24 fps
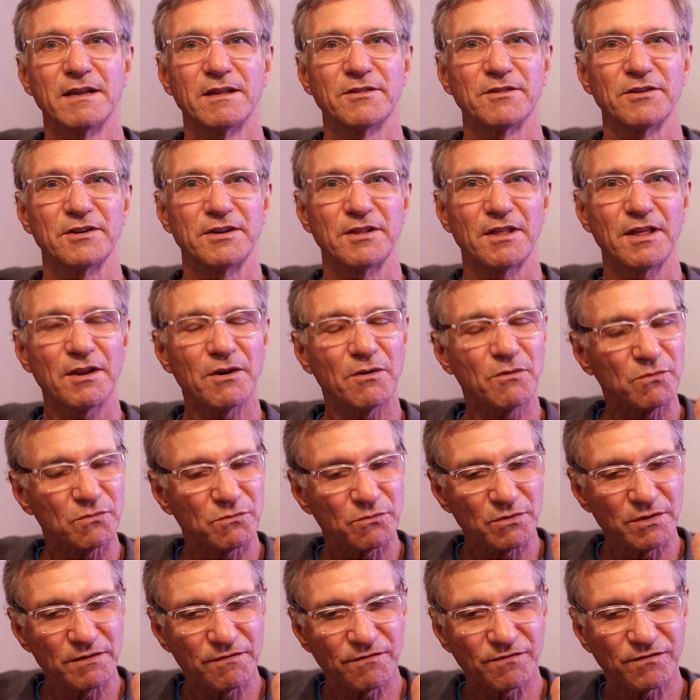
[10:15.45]
that they don't
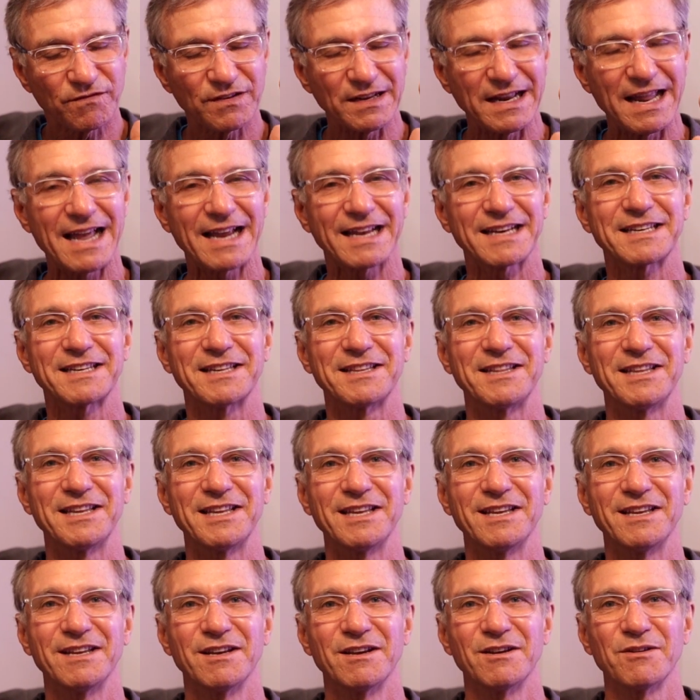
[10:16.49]
reflect
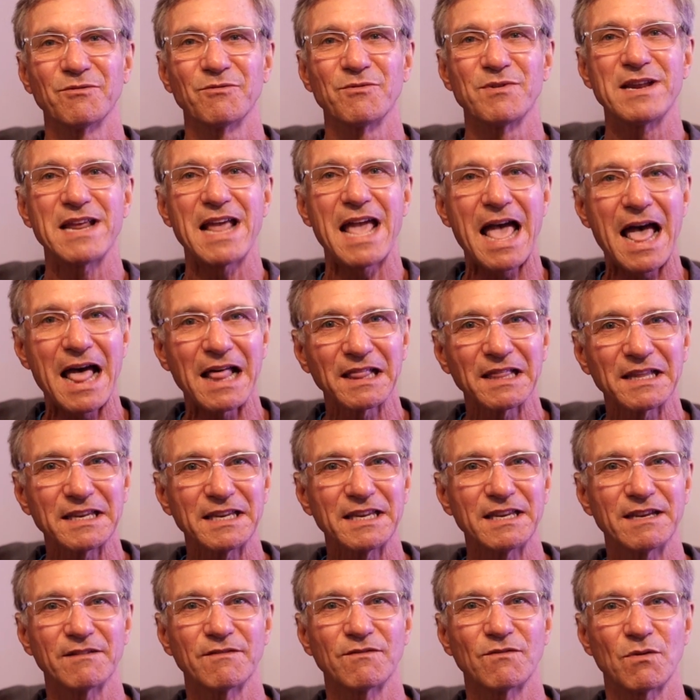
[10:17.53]
the
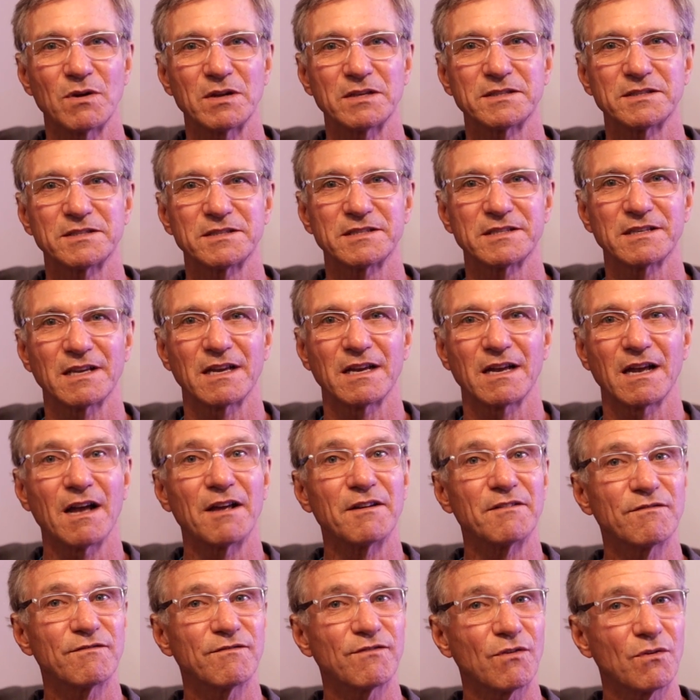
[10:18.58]
reality of what's
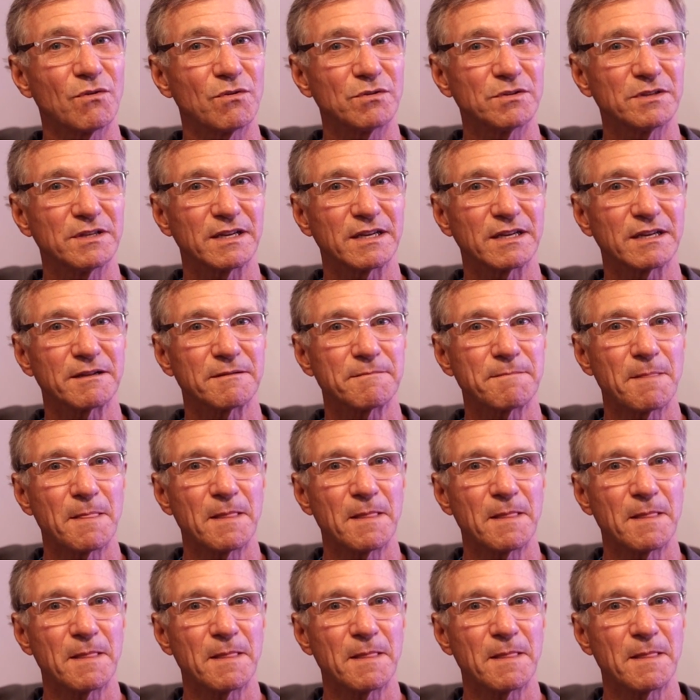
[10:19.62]
unfolding.